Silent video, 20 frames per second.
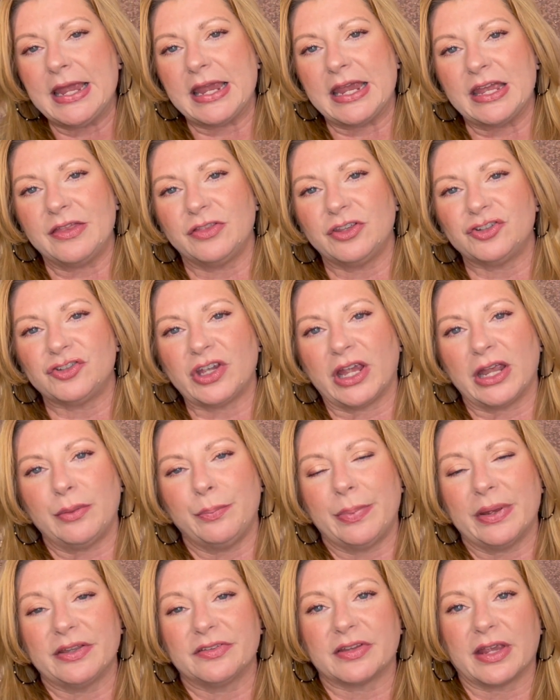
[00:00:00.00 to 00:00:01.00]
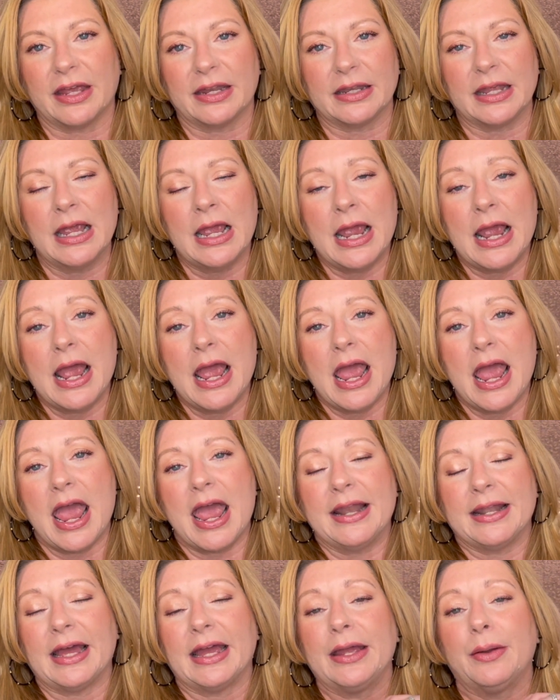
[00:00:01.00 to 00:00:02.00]
in the shade Biscuit.
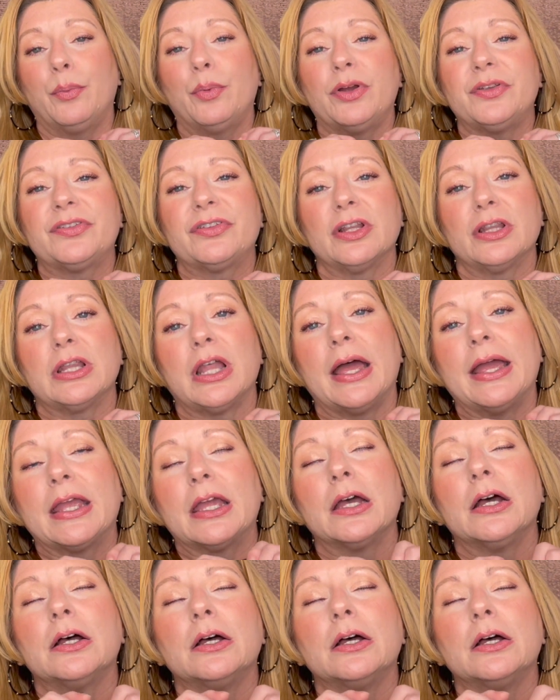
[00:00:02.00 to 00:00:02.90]
And I was like